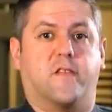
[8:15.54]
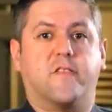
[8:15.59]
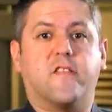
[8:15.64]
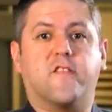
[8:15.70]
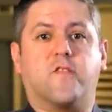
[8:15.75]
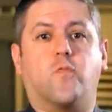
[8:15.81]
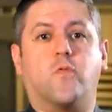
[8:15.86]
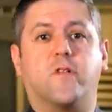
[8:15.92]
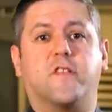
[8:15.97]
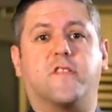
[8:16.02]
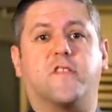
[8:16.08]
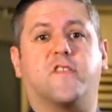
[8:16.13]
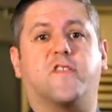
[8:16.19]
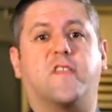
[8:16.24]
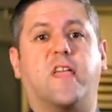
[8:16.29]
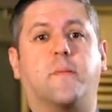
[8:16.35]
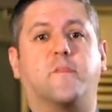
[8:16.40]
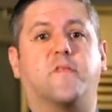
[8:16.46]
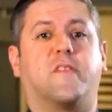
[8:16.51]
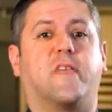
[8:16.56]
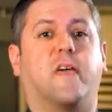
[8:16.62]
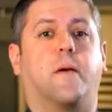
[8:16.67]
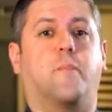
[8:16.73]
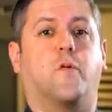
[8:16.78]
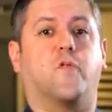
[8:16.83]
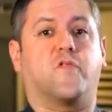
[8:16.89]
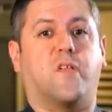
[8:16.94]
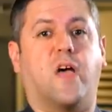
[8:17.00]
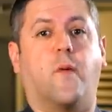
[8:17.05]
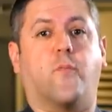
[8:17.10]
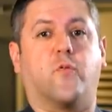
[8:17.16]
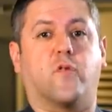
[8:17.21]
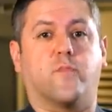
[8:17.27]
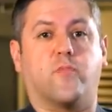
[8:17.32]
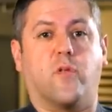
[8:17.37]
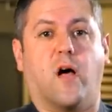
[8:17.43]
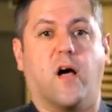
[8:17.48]
This one is the same as Kenpo's
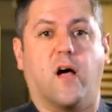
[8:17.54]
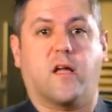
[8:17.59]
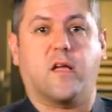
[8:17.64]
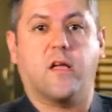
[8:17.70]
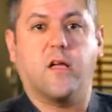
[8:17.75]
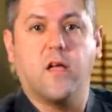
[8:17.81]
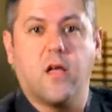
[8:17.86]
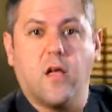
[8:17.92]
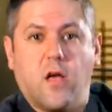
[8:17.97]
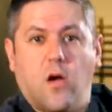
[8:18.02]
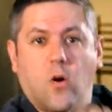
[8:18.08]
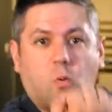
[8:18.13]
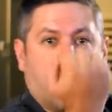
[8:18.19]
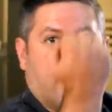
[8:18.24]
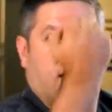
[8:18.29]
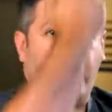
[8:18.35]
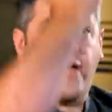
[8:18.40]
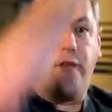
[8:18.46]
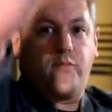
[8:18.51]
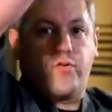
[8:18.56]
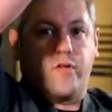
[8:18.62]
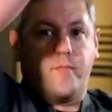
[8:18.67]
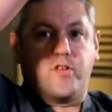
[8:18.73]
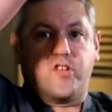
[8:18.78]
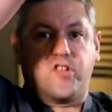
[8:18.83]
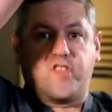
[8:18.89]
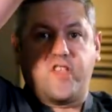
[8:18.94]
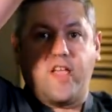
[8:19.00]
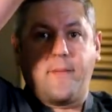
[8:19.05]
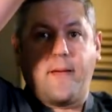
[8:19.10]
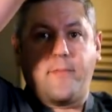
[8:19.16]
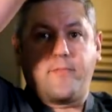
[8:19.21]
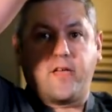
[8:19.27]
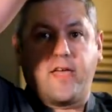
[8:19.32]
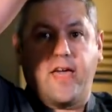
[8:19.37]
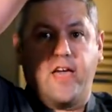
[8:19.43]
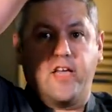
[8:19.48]
upward block. We have pretty much the same
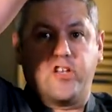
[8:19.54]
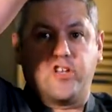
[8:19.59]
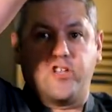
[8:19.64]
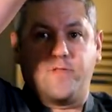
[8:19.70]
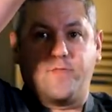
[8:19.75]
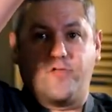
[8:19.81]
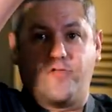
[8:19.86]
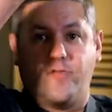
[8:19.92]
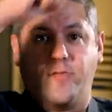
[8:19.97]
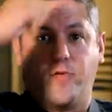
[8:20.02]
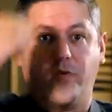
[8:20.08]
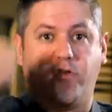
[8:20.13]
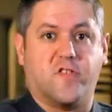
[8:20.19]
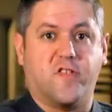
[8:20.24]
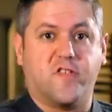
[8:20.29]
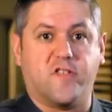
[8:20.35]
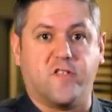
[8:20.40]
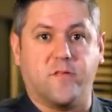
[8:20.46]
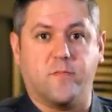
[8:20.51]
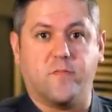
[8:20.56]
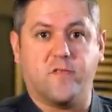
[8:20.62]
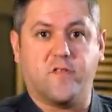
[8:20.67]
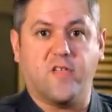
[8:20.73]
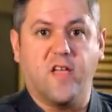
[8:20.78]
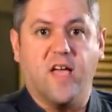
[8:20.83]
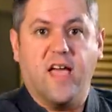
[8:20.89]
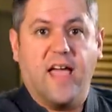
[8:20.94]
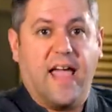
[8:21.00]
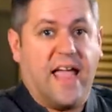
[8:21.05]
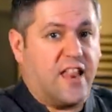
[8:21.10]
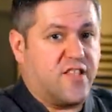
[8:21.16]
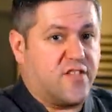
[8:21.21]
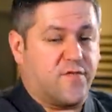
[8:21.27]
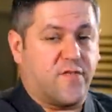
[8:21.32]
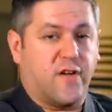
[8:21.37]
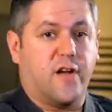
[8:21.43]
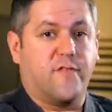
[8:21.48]
applications between both systems and
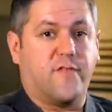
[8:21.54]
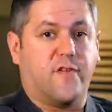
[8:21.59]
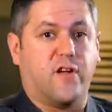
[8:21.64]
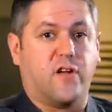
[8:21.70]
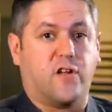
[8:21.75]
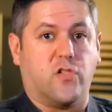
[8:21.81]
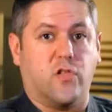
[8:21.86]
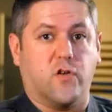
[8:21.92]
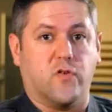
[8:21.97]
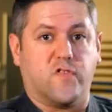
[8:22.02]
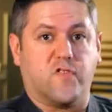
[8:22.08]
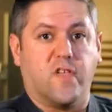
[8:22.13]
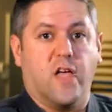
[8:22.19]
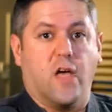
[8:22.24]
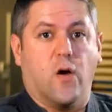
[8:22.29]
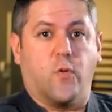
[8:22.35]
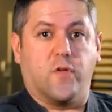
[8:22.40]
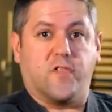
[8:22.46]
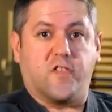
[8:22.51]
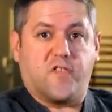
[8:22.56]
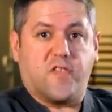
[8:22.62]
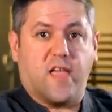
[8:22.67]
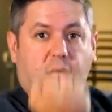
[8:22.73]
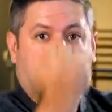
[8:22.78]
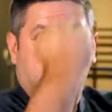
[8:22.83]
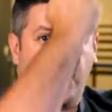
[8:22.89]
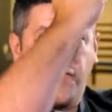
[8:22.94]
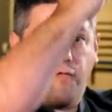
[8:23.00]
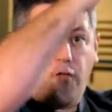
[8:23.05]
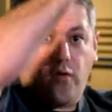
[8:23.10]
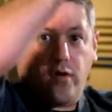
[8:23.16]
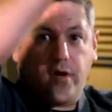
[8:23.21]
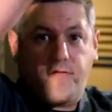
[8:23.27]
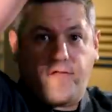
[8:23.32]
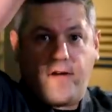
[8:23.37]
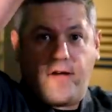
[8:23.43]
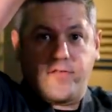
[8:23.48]
is very, very close, with the same
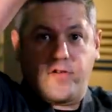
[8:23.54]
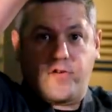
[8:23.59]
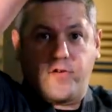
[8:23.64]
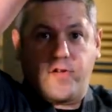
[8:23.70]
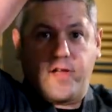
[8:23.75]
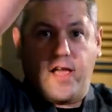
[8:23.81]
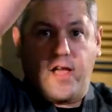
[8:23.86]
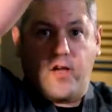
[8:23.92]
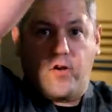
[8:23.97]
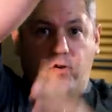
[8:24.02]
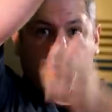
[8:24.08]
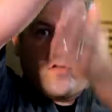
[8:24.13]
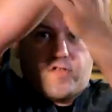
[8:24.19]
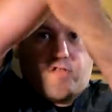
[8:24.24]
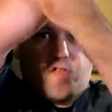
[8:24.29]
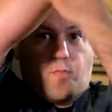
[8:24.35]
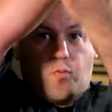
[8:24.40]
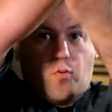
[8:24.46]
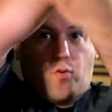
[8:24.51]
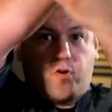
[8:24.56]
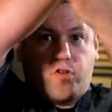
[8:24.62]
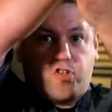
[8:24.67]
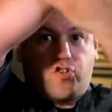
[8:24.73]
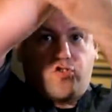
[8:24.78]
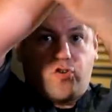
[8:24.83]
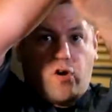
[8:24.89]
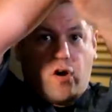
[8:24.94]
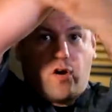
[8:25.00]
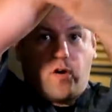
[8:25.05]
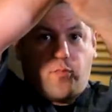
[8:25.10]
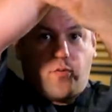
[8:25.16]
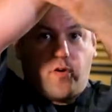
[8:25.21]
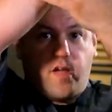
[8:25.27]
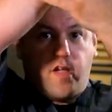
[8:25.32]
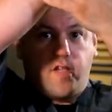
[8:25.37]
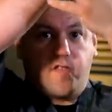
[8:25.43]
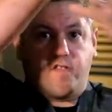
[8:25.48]
45 degree angle to support a stronger
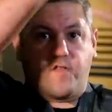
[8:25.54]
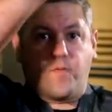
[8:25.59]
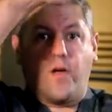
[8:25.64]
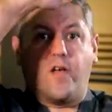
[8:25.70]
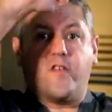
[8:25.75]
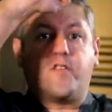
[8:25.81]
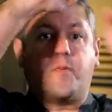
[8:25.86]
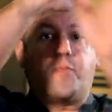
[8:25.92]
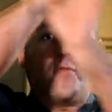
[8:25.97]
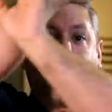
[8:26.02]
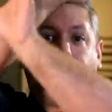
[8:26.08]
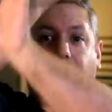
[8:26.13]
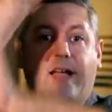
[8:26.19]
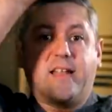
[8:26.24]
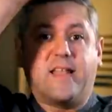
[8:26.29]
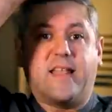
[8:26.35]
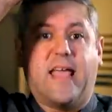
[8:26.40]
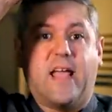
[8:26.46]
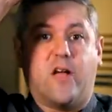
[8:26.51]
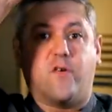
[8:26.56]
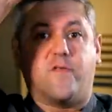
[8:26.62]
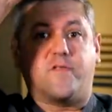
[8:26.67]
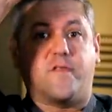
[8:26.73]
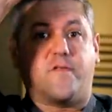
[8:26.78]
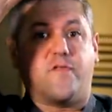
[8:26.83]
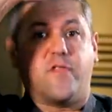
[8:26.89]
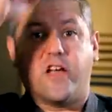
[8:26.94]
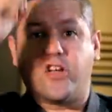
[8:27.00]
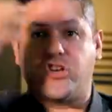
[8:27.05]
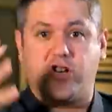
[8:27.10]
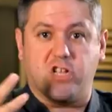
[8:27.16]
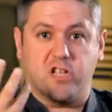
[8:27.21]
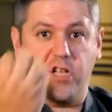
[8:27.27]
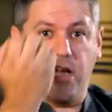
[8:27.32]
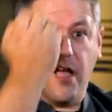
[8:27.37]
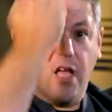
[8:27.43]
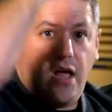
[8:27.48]
brace, as well as to provide an angle of
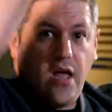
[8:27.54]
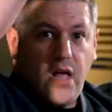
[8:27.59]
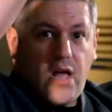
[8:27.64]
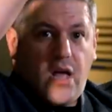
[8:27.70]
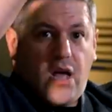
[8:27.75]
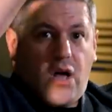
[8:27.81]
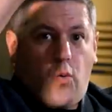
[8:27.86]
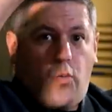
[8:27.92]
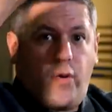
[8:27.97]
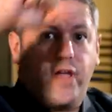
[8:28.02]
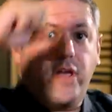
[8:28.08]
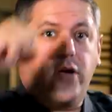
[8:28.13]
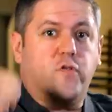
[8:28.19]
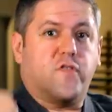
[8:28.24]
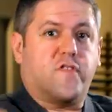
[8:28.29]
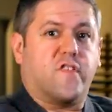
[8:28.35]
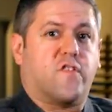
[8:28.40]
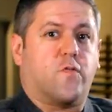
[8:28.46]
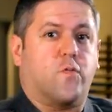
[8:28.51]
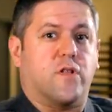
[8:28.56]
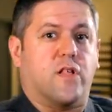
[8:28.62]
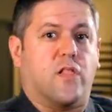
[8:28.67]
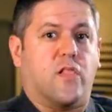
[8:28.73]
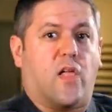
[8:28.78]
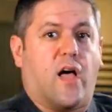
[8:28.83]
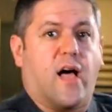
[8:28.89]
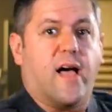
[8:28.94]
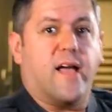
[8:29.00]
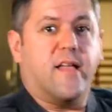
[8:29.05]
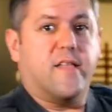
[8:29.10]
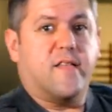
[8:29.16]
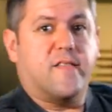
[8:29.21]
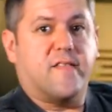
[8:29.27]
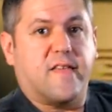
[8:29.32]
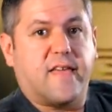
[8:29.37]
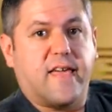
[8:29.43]
deflection. We use this one a lot to